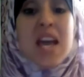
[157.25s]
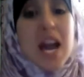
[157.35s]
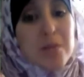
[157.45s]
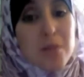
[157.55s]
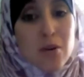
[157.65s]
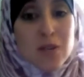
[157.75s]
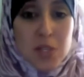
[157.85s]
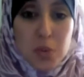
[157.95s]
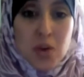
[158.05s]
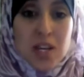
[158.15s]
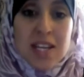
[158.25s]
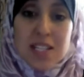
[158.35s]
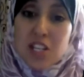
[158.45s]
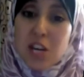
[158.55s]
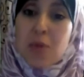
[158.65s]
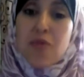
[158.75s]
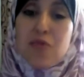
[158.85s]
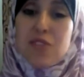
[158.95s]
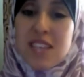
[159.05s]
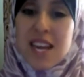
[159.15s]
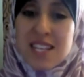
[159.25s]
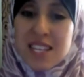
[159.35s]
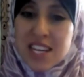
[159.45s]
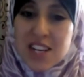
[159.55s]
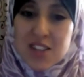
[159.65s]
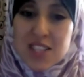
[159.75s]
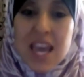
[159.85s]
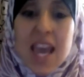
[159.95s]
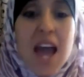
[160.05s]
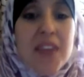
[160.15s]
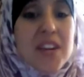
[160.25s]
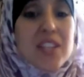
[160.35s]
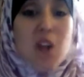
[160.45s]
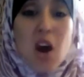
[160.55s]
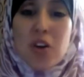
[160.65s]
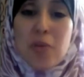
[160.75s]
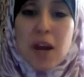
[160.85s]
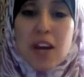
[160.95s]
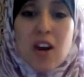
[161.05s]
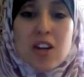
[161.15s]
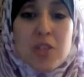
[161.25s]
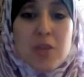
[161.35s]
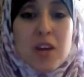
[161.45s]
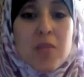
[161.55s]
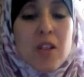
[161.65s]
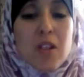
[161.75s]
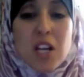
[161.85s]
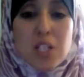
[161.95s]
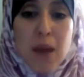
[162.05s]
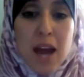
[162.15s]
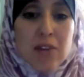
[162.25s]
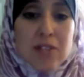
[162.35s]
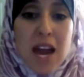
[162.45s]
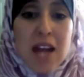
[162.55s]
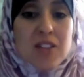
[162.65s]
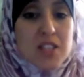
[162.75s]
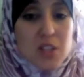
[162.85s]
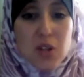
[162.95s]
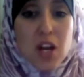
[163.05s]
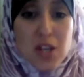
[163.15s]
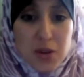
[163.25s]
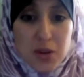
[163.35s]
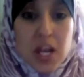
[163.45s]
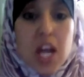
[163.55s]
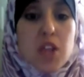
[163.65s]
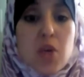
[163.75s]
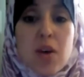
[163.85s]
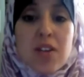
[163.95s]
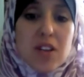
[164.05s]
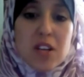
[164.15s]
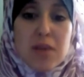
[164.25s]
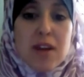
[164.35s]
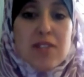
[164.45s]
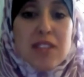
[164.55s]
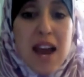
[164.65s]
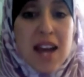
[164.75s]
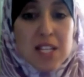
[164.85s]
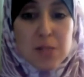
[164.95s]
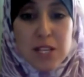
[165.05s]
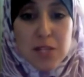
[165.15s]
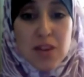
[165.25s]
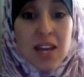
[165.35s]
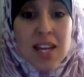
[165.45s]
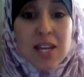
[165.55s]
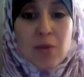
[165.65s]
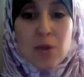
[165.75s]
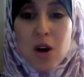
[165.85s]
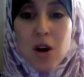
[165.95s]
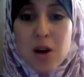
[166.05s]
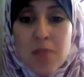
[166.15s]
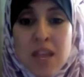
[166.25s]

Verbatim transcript: And Moses, working as a shepherd for 10 years and then is honored by God to become Allah subhanahu wa ta'ala's interlocutor, the one that Allah subhanahu wa ta'ala speaks with, Kalimullah.